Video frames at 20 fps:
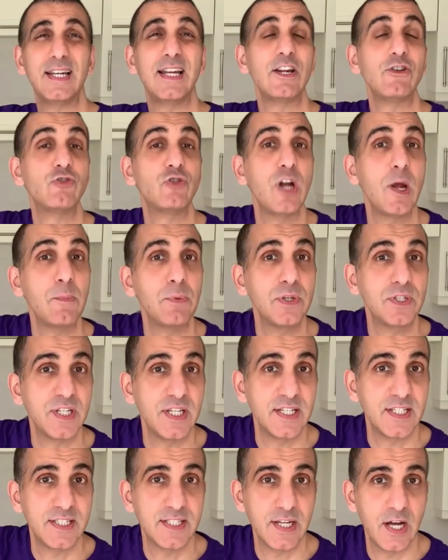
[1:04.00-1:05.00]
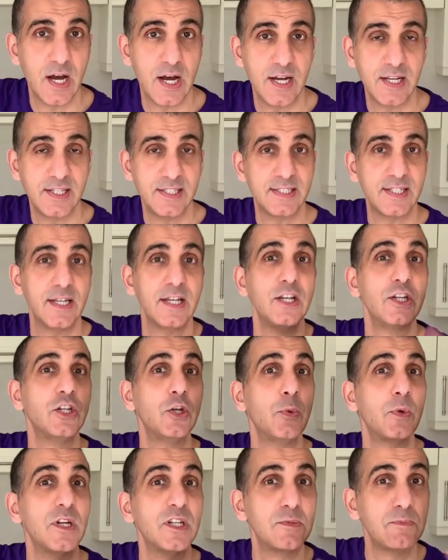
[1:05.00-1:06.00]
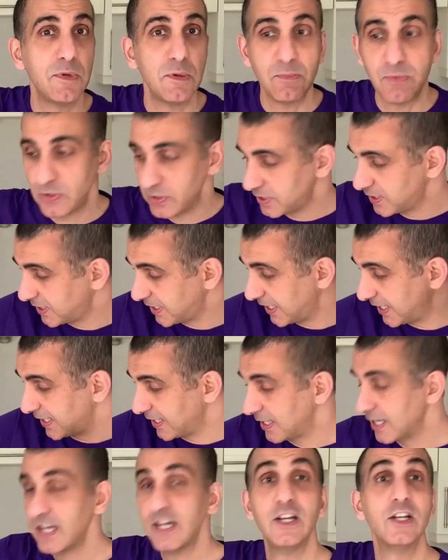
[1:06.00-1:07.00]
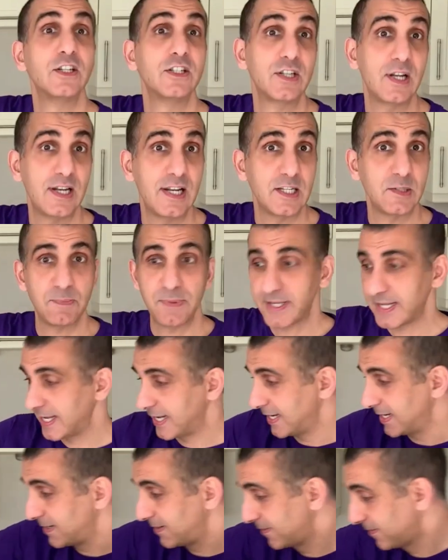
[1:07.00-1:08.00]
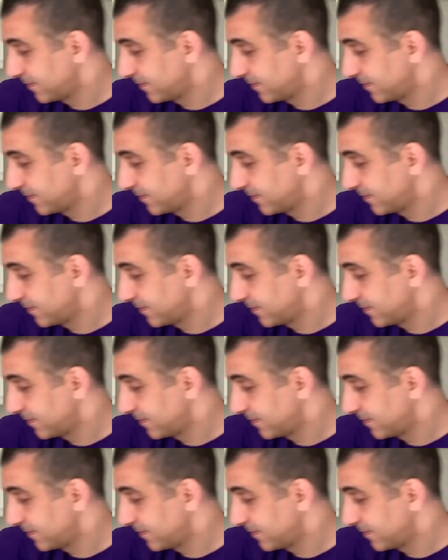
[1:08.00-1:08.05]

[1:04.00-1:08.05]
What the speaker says: it triples in size. You want it to be moussey. So let's begin.